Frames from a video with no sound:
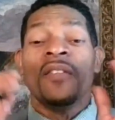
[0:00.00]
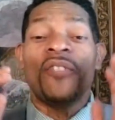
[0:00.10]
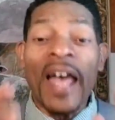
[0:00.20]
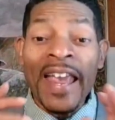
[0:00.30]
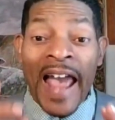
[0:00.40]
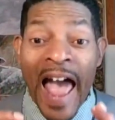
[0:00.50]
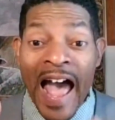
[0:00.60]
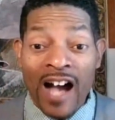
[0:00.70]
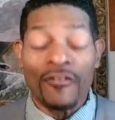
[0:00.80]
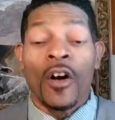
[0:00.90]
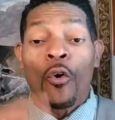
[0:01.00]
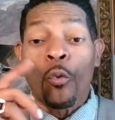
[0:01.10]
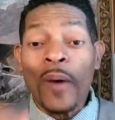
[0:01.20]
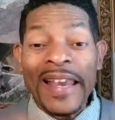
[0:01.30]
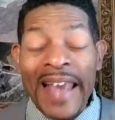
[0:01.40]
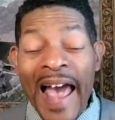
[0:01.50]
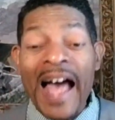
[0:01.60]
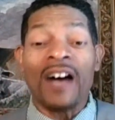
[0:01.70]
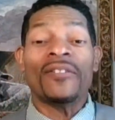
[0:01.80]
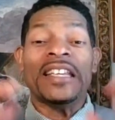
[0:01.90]
they have, we
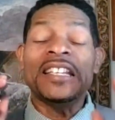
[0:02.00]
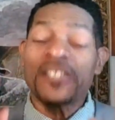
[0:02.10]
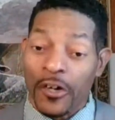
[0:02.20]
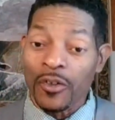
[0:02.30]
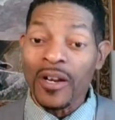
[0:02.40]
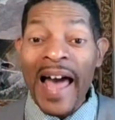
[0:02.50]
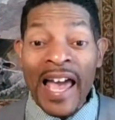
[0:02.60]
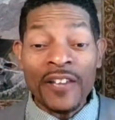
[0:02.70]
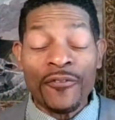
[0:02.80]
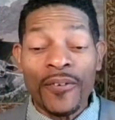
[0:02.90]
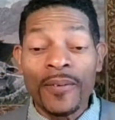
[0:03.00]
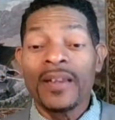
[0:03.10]
have eternal life.